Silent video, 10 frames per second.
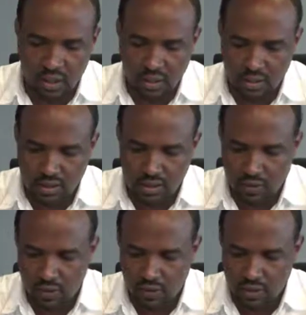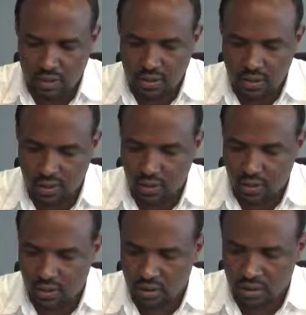in the previous or
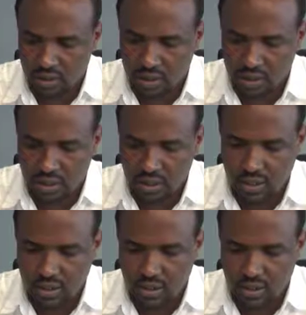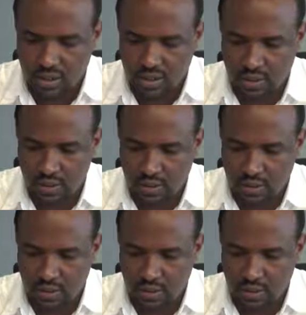in the traditional Spate system,